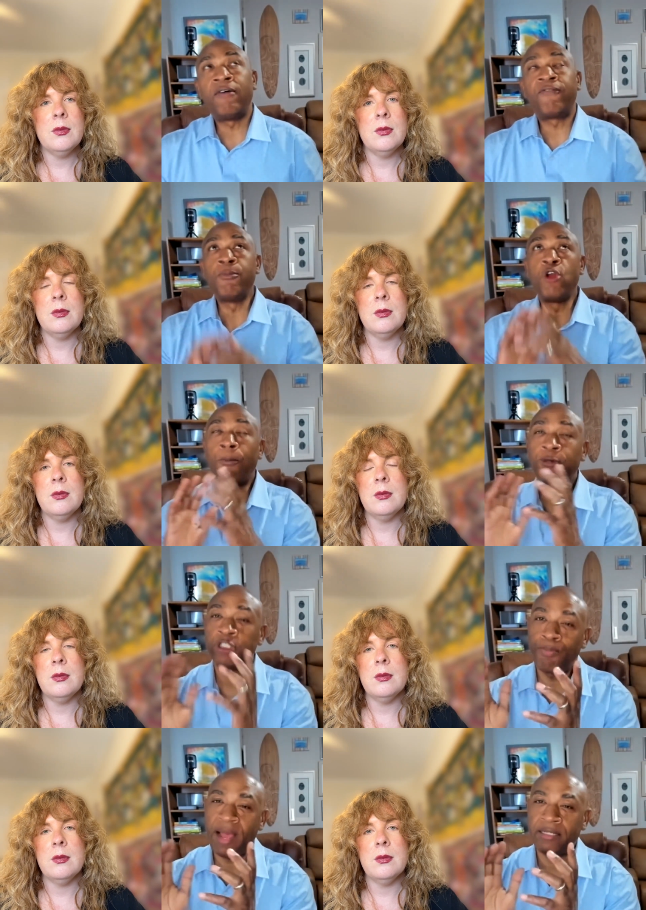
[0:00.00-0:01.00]
Speaker 1: from your
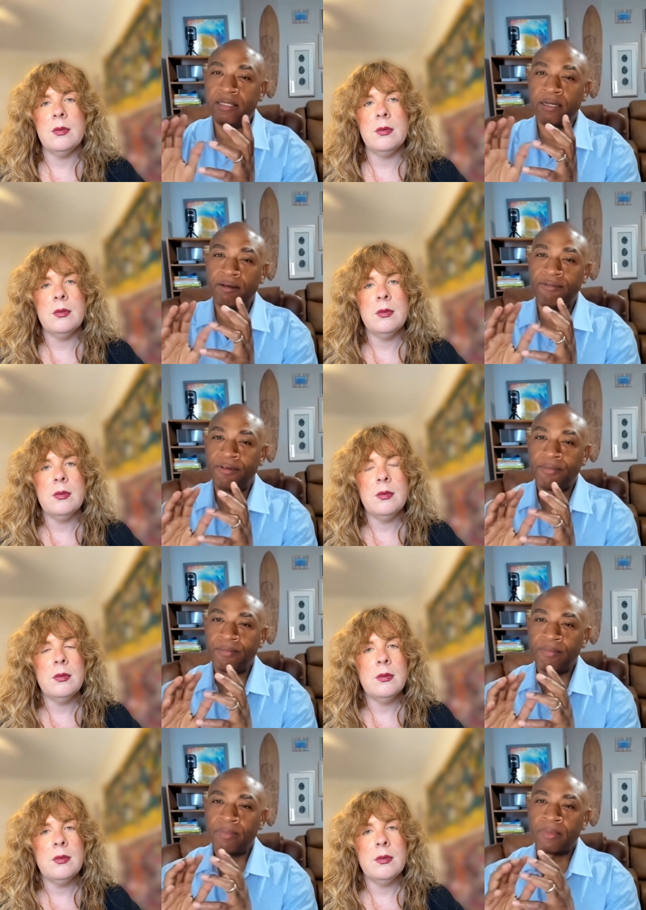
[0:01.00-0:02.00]
perspective
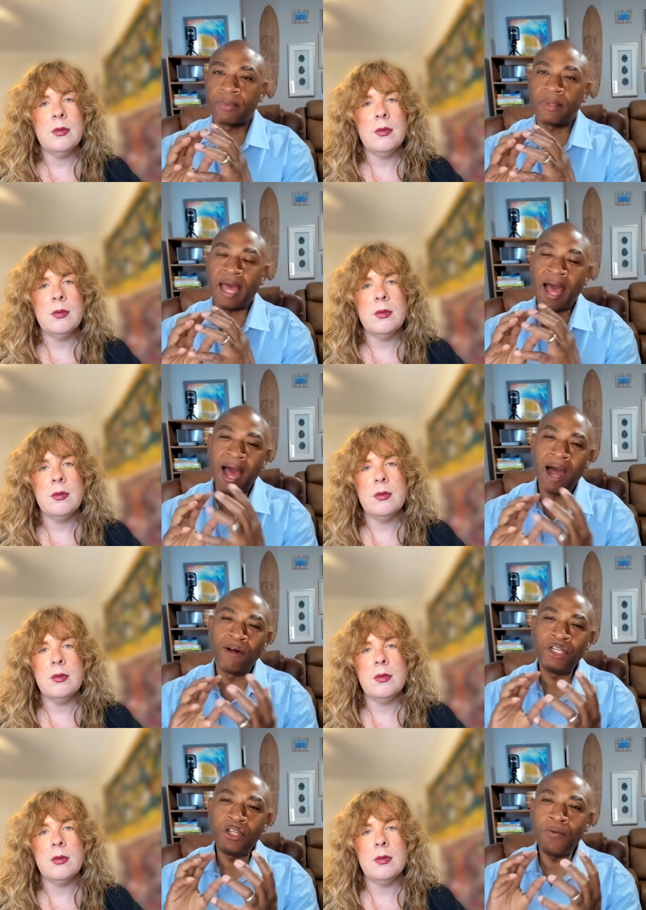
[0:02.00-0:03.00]

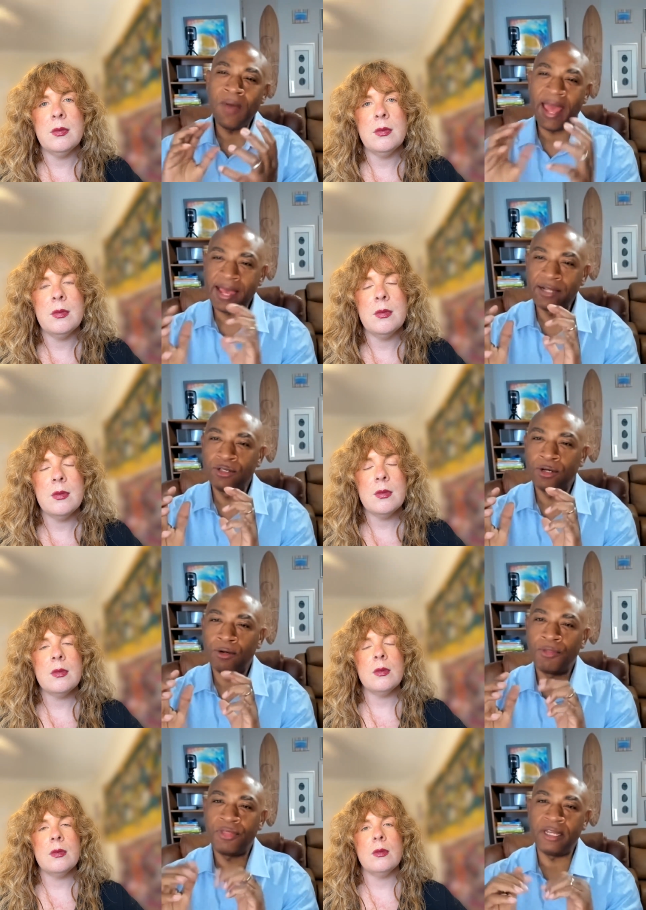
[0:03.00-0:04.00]
how do you
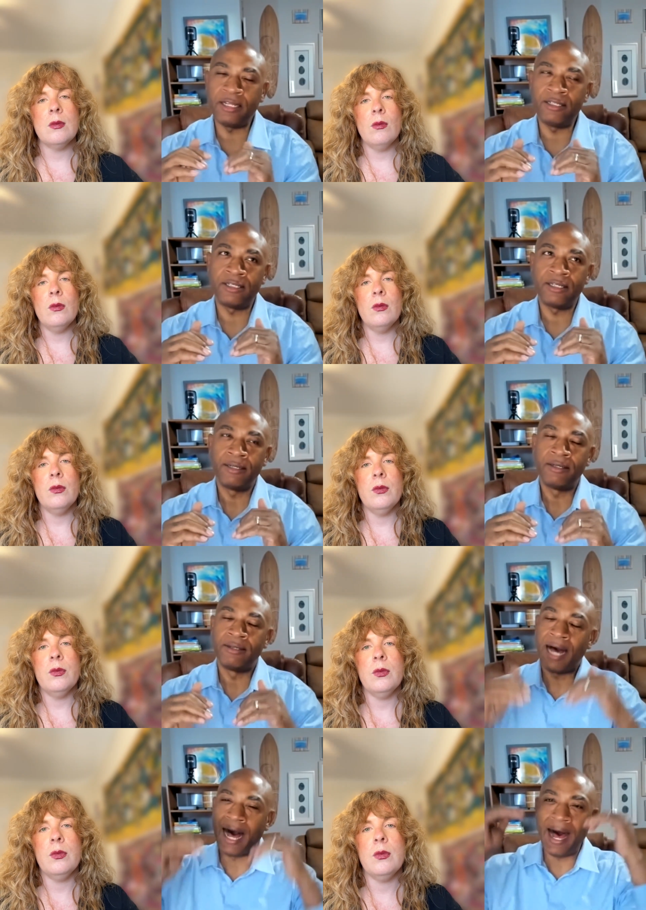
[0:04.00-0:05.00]
handle these
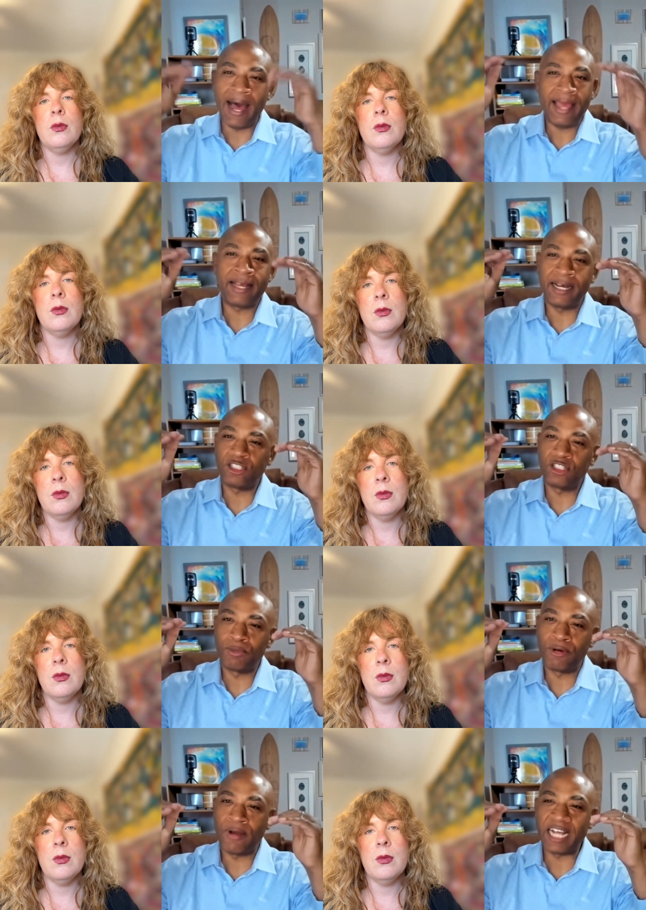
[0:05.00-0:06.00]
high
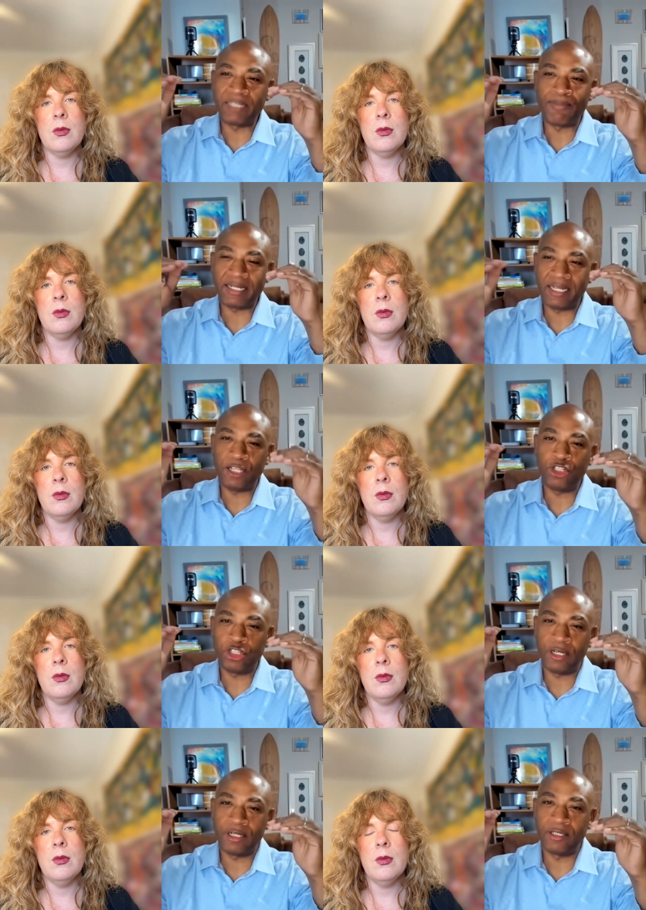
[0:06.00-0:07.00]
customer
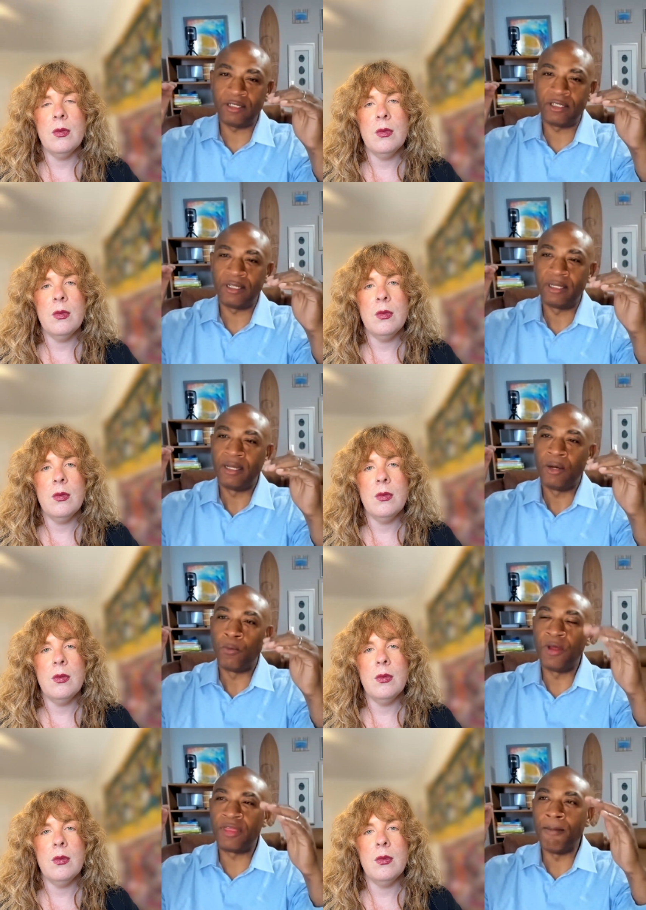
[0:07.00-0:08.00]
expectations
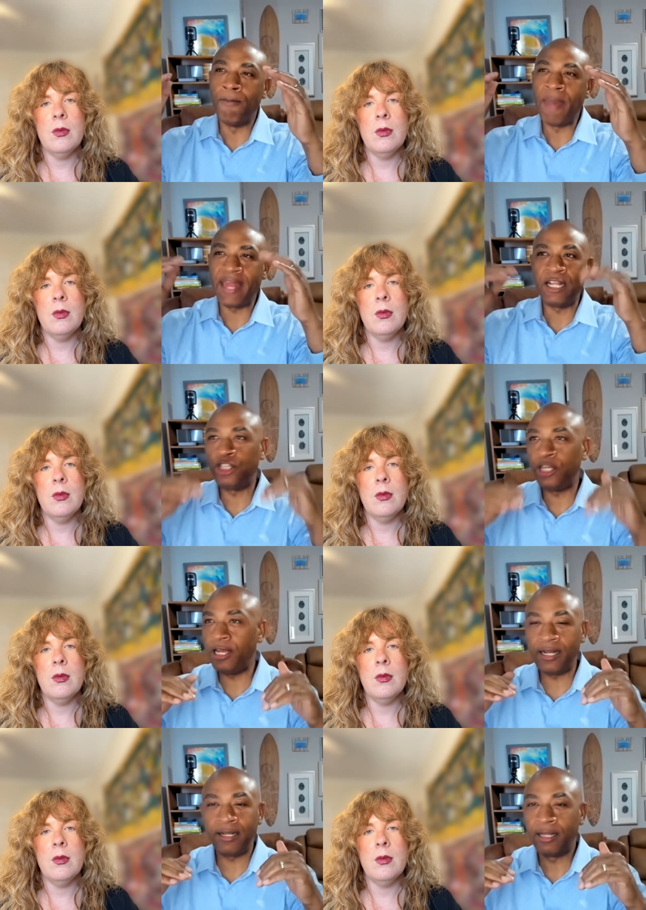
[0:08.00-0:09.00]
with
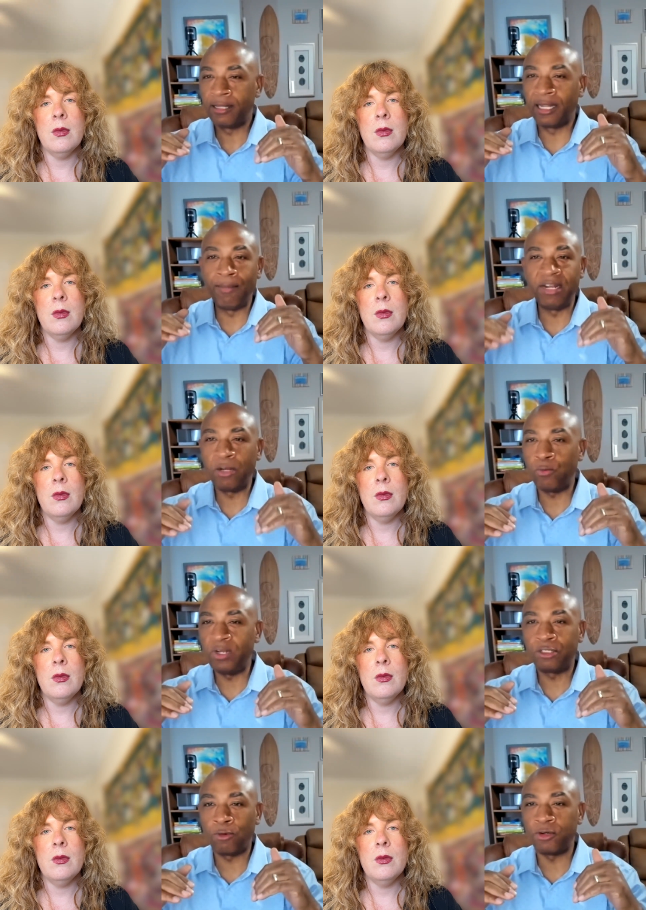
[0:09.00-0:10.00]
managing the limited
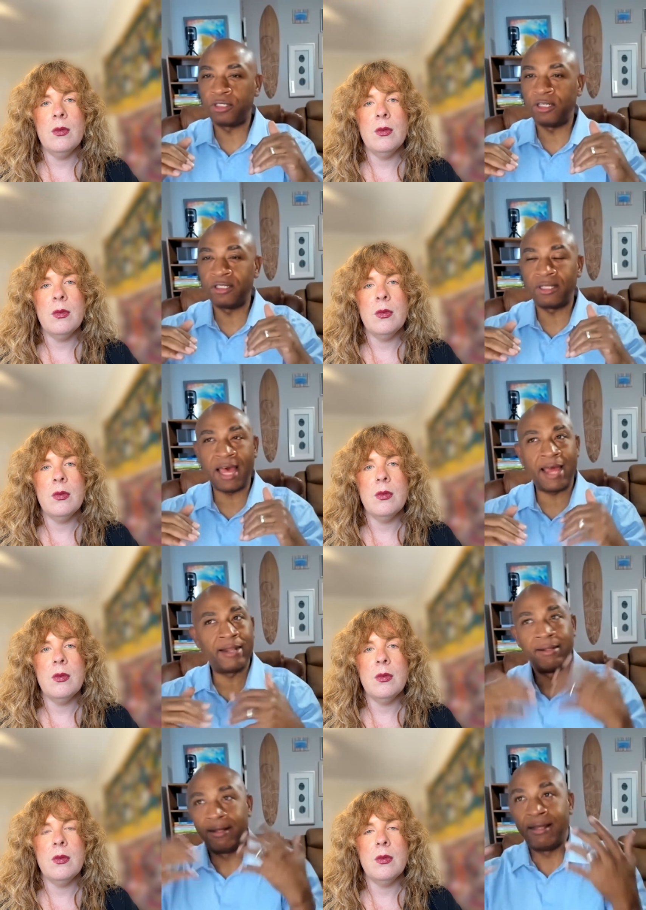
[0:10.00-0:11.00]
resources that
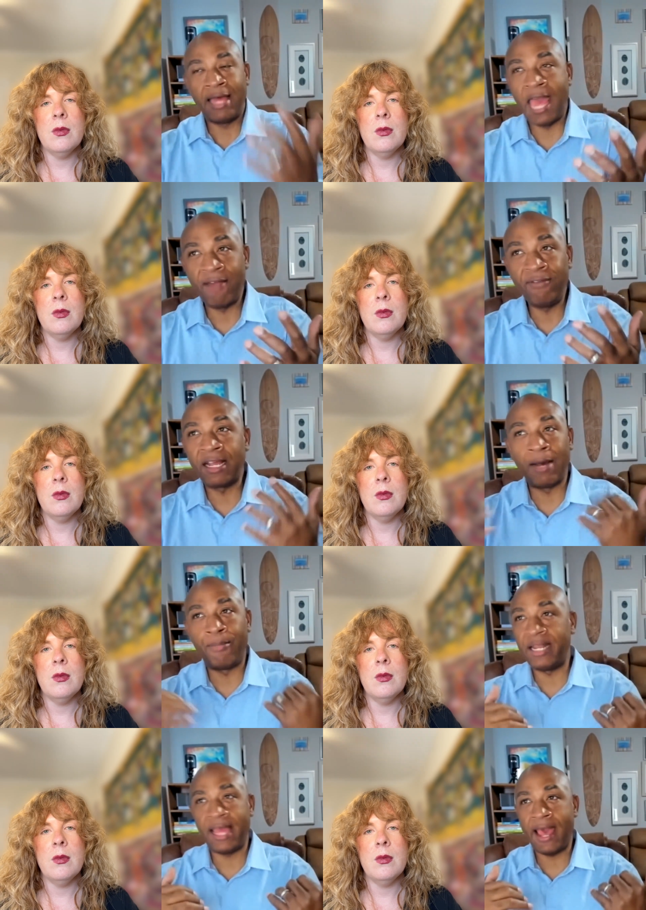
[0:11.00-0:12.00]
every
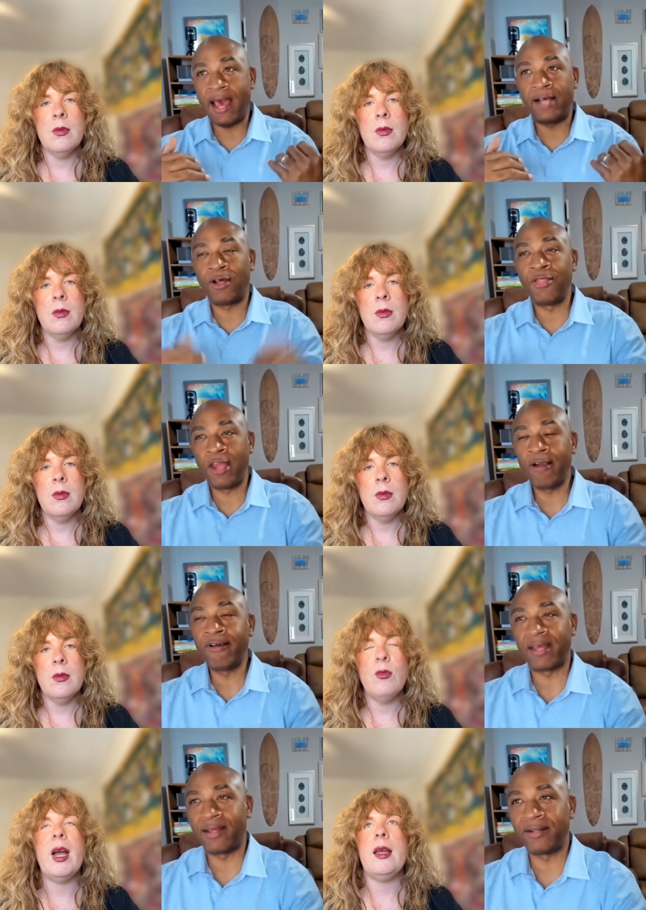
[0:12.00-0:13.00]
company has on their
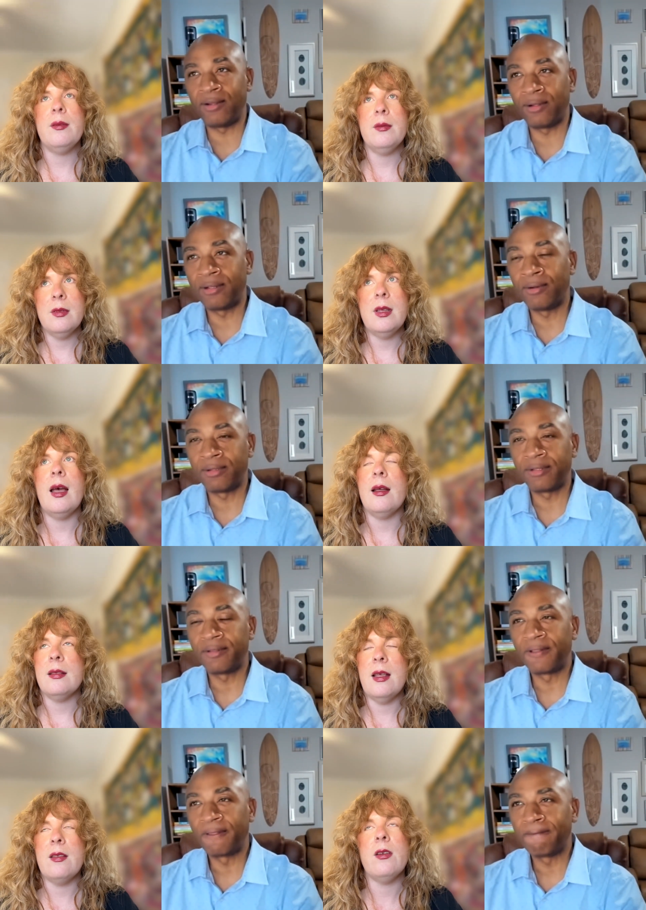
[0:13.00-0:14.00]
end
Speaker 2: right
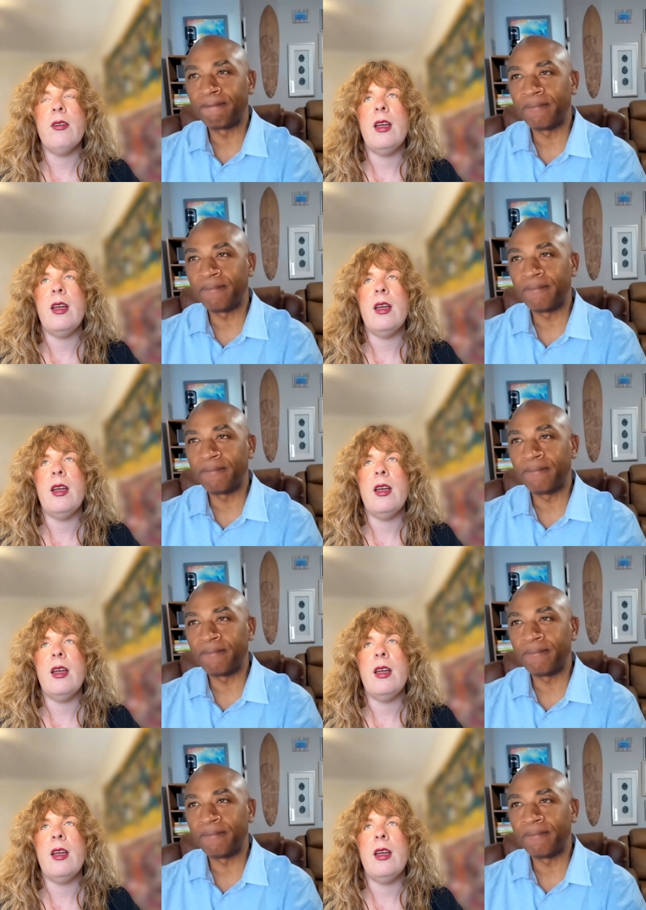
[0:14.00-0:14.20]
yeah,